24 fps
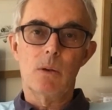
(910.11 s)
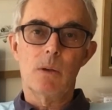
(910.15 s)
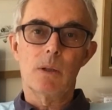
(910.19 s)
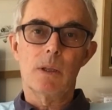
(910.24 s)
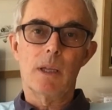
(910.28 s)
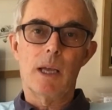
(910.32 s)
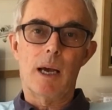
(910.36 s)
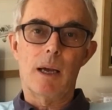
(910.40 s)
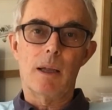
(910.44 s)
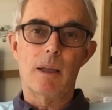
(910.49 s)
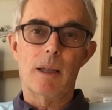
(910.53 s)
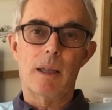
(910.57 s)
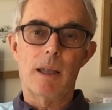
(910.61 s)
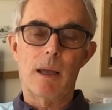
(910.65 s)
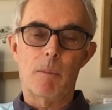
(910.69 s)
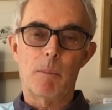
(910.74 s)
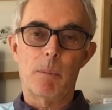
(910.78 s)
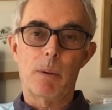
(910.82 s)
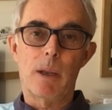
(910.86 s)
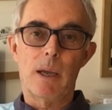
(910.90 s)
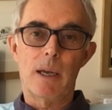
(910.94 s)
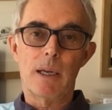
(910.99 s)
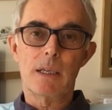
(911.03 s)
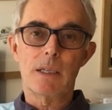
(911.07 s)
that
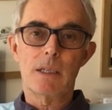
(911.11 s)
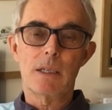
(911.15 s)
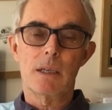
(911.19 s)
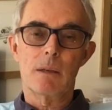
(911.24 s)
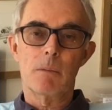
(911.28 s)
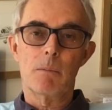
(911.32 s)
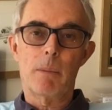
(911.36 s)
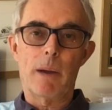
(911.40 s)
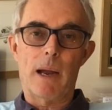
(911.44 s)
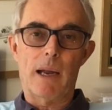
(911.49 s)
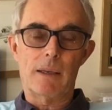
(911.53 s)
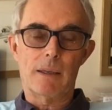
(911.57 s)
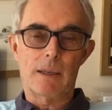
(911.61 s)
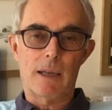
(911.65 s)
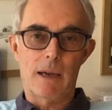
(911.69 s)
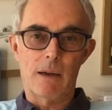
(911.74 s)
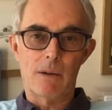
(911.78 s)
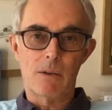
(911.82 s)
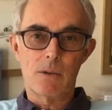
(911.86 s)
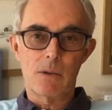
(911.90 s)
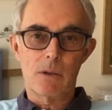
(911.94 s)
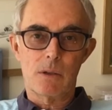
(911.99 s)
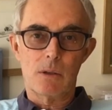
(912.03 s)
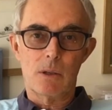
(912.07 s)
place and back
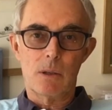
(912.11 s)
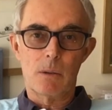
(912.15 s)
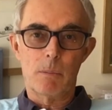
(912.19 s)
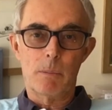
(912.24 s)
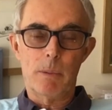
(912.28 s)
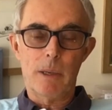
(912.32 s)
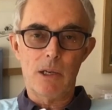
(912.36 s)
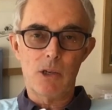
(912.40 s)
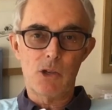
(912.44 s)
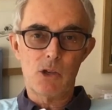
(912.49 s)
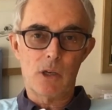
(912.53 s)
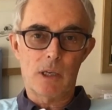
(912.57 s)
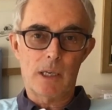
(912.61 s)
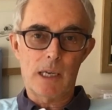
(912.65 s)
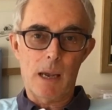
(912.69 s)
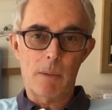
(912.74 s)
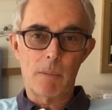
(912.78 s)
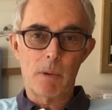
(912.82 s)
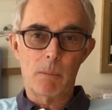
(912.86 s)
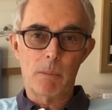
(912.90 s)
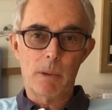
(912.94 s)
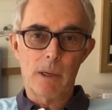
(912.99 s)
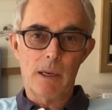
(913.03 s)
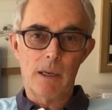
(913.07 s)
down to the beach at
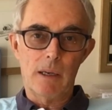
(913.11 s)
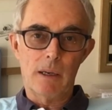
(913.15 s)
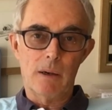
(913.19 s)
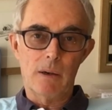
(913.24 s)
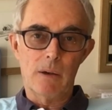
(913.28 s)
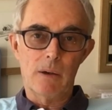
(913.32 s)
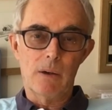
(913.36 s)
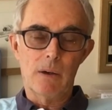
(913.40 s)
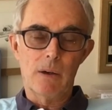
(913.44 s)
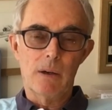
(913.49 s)
Cabapino.